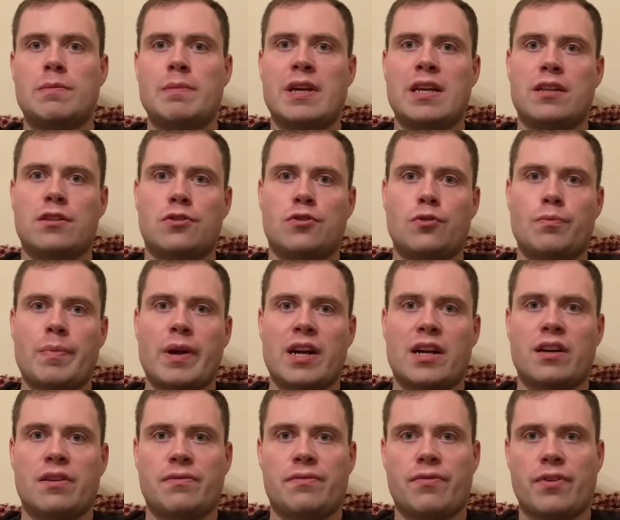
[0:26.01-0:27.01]
make his
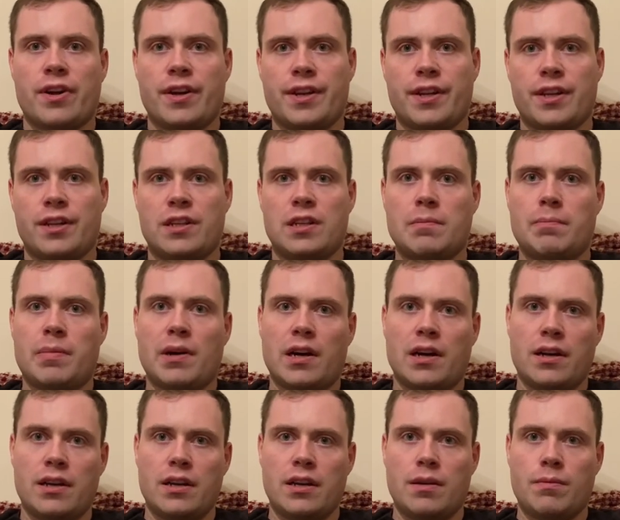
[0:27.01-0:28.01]
comeback on Friday in
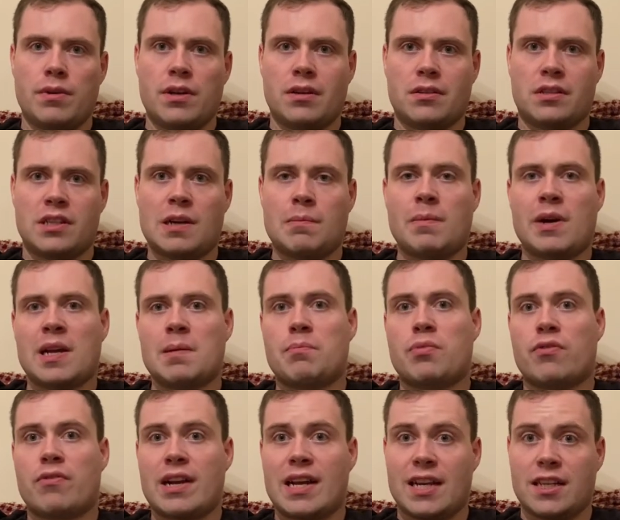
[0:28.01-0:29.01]
Dubai. We also saw Mike
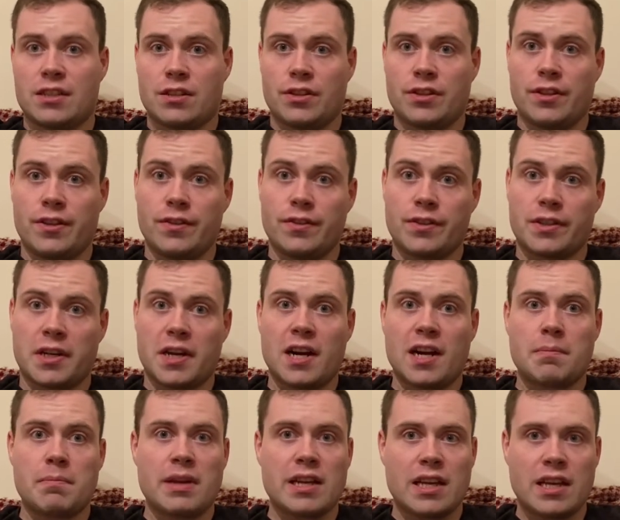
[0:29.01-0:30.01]
Perez on the
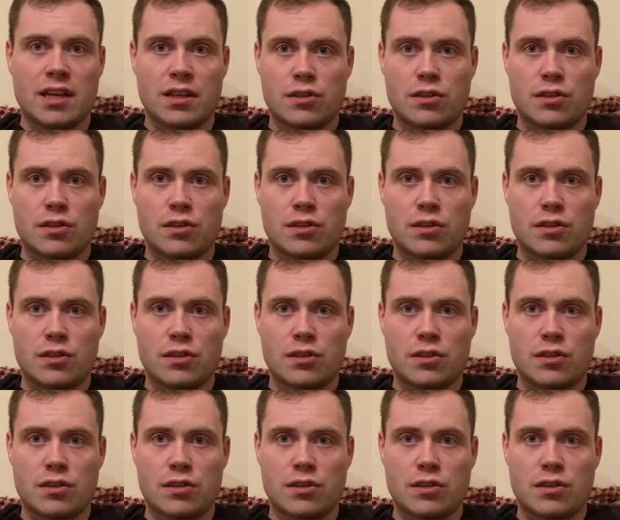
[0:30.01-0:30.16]
undercard make his